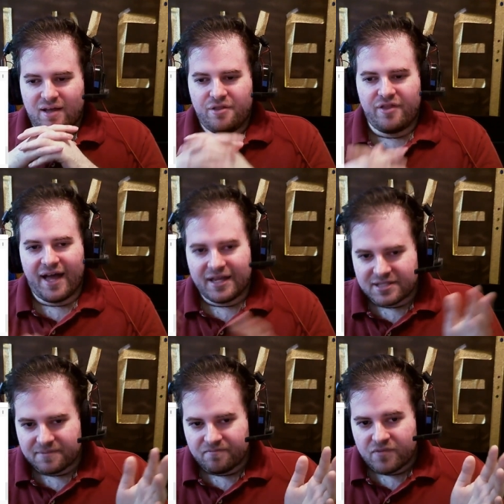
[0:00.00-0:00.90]

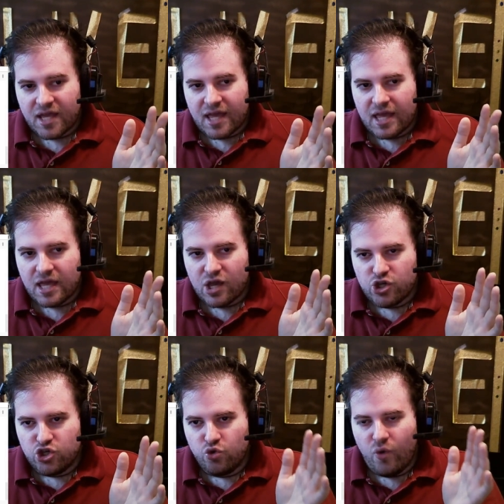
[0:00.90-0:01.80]
That
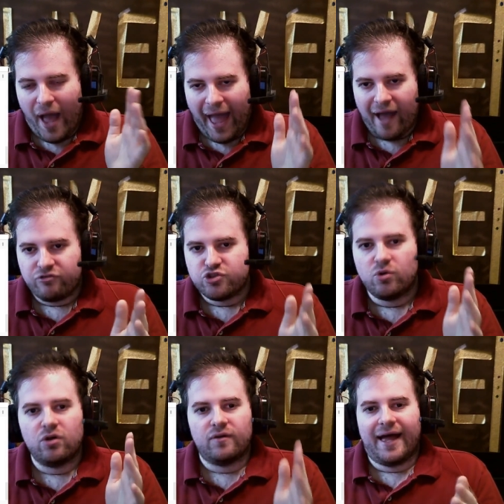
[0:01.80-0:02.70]
you have to
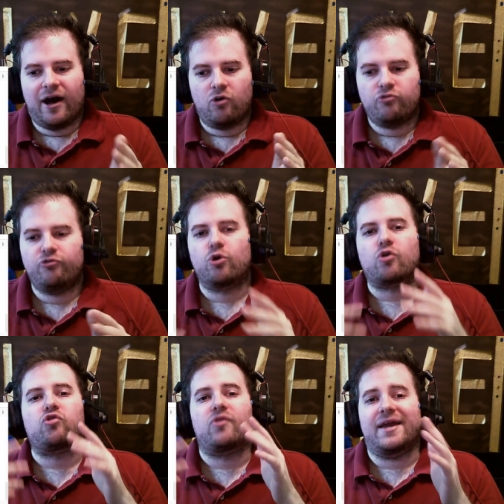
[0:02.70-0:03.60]
allow for
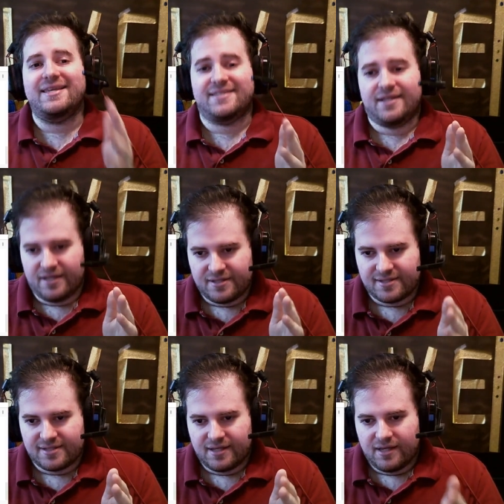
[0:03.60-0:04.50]

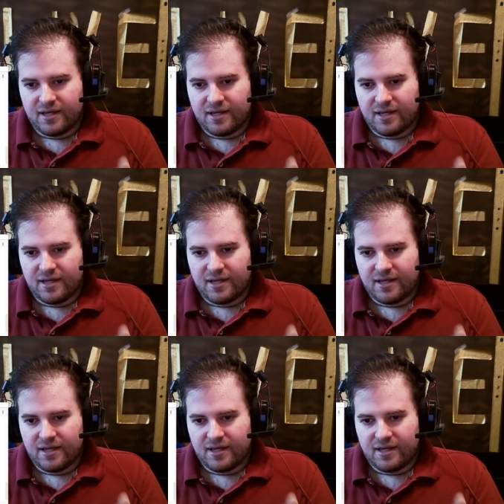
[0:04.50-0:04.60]
craziness.